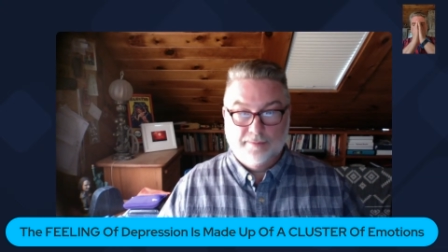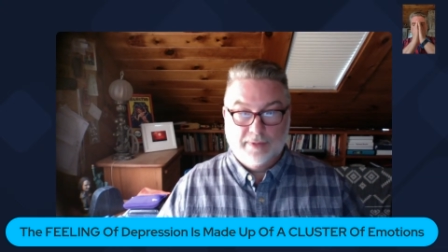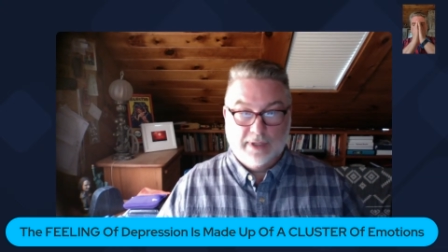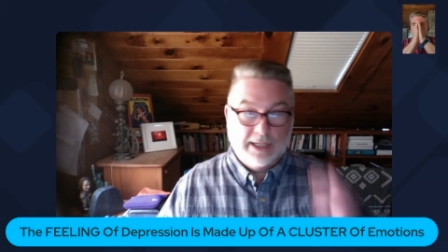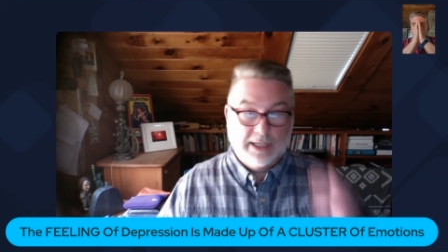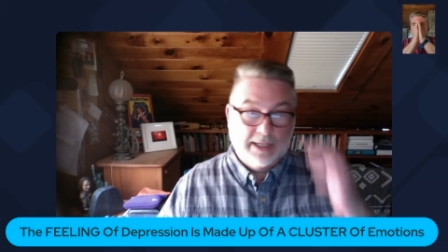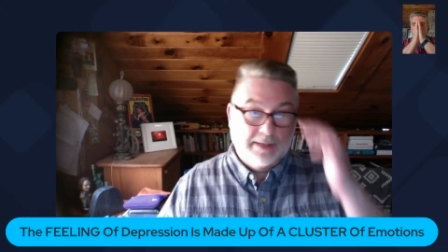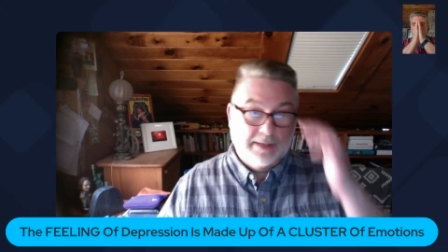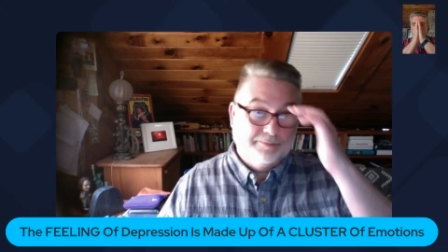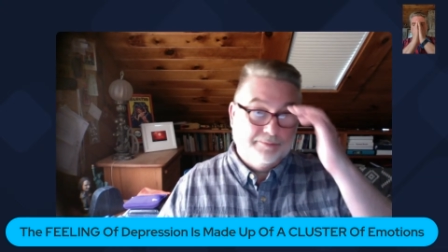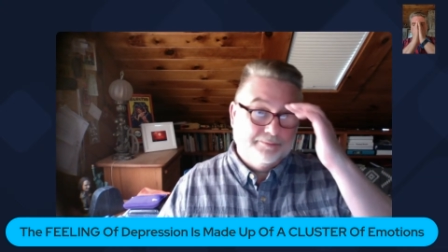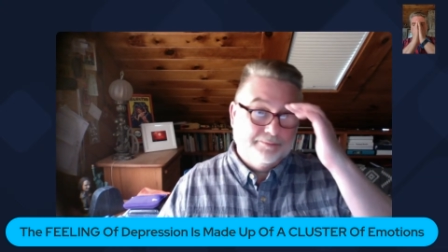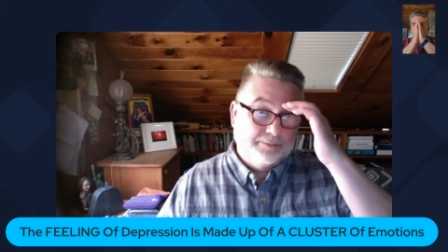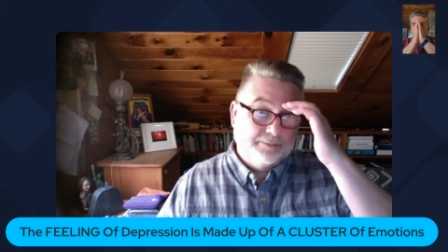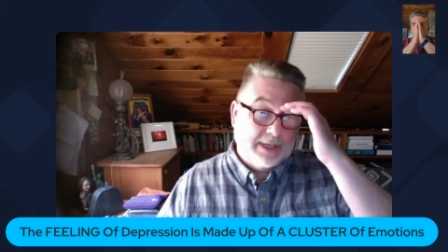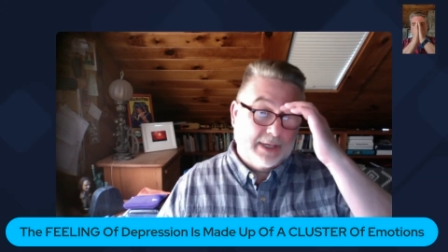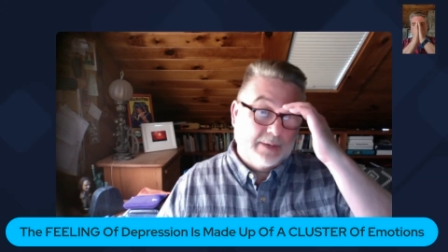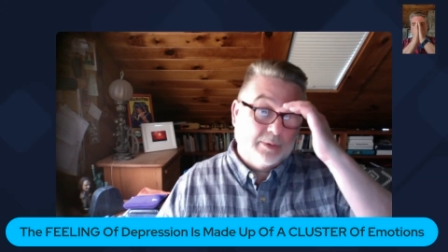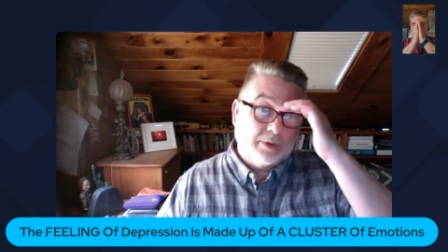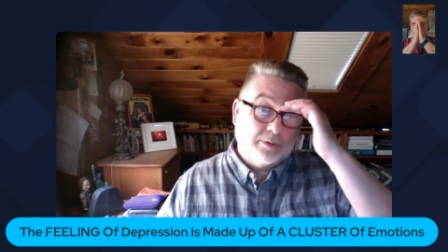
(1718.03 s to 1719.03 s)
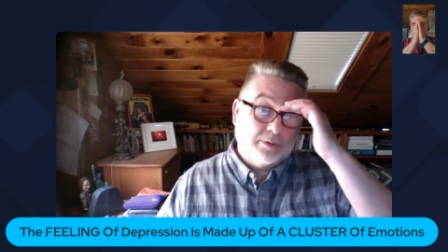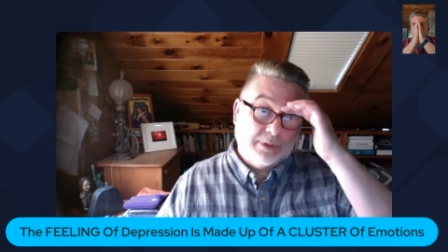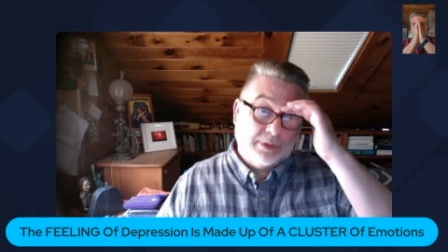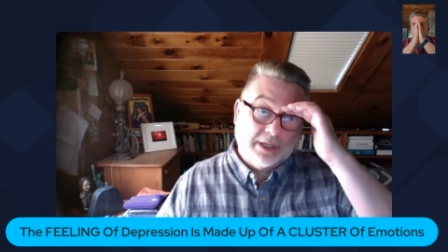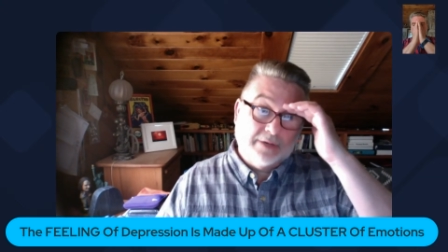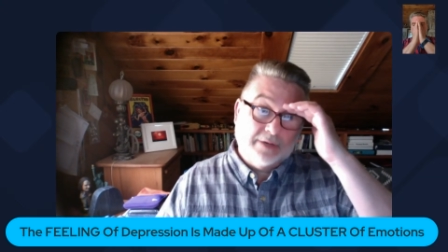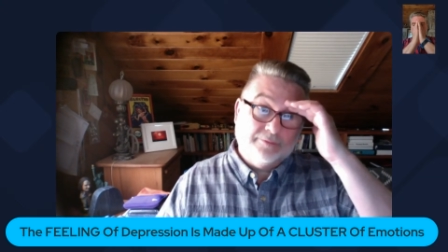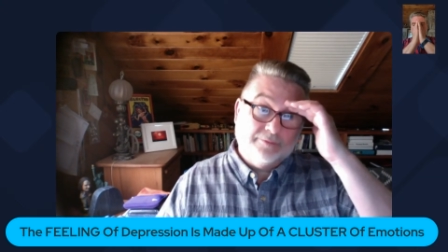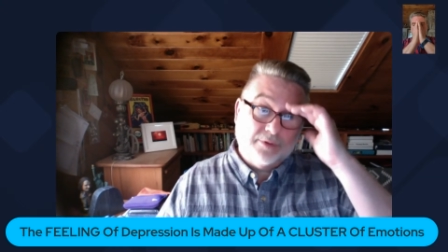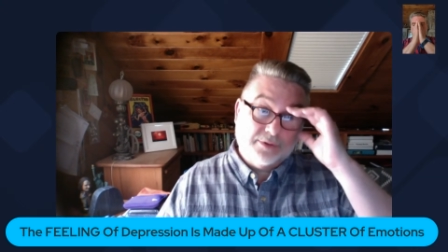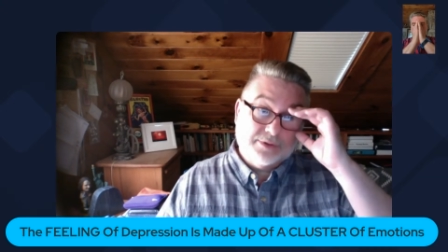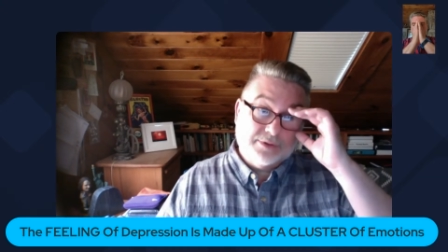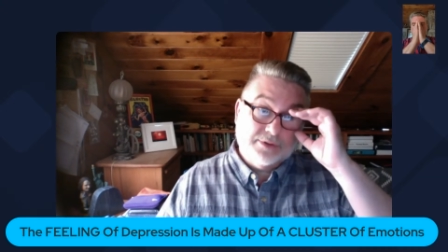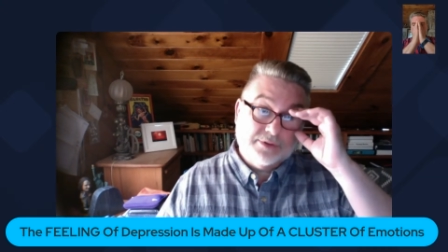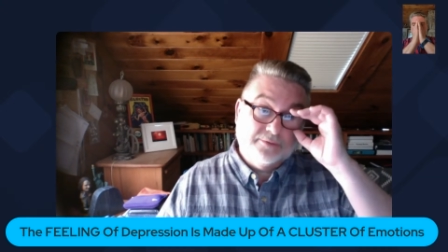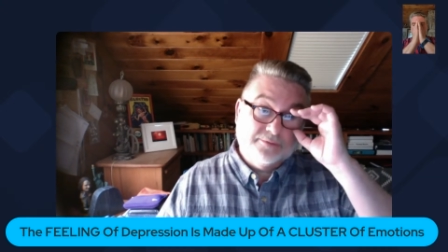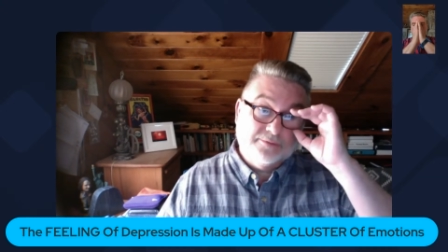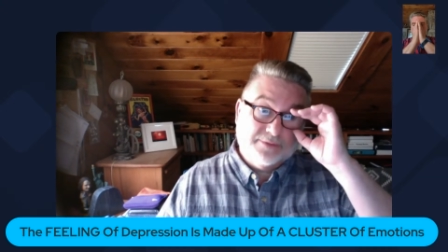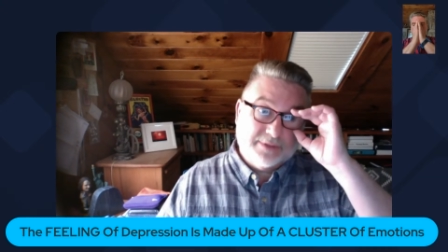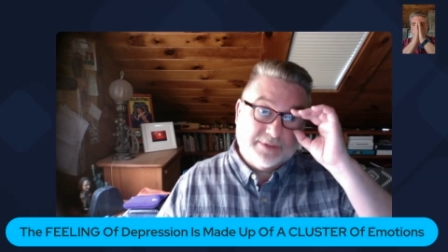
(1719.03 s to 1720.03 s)
I work with a lot of folks
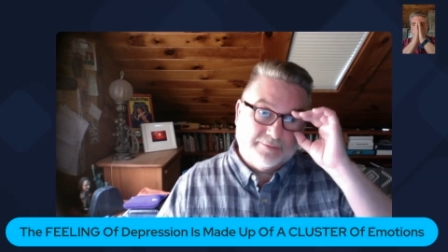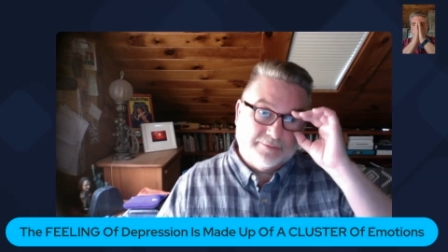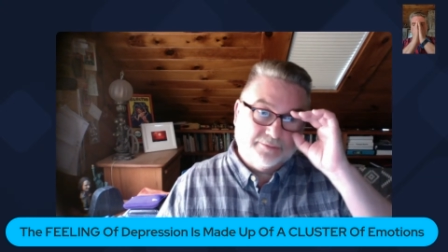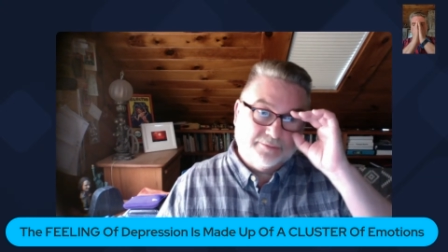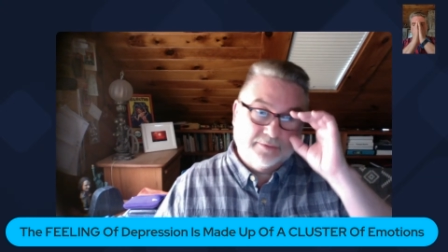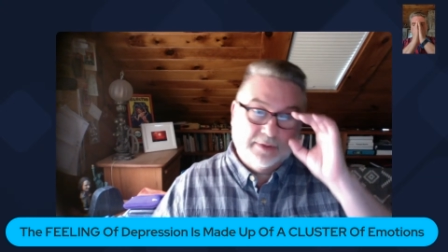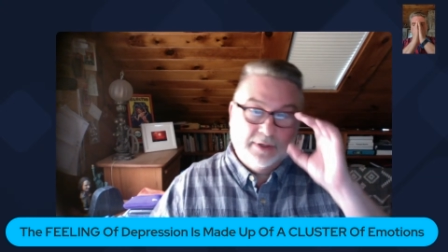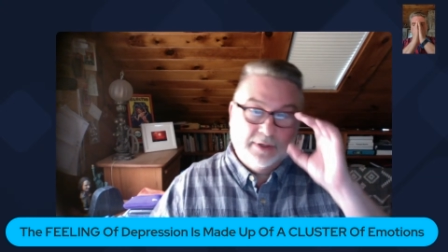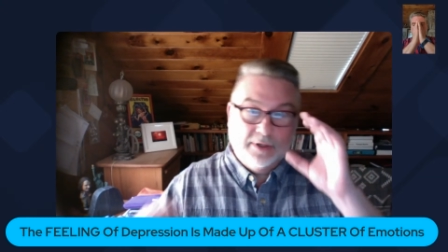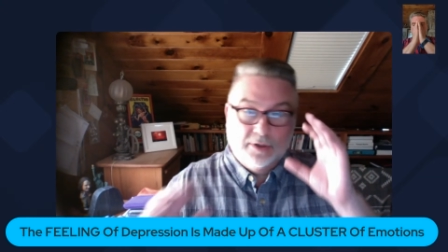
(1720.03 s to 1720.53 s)
who suffer